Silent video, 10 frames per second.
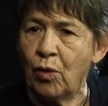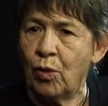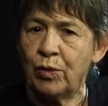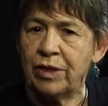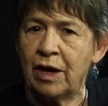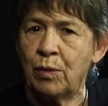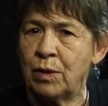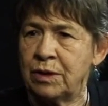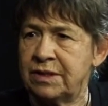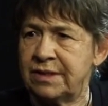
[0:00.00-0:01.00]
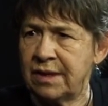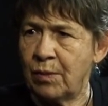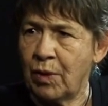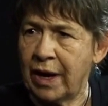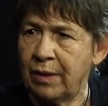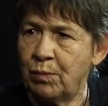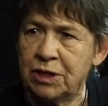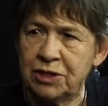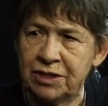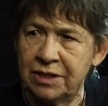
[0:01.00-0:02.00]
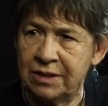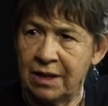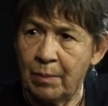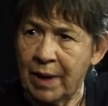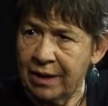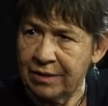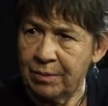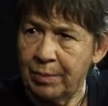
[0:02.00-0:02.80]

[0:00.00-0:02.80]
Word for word: or they wanted some way in which to numb out the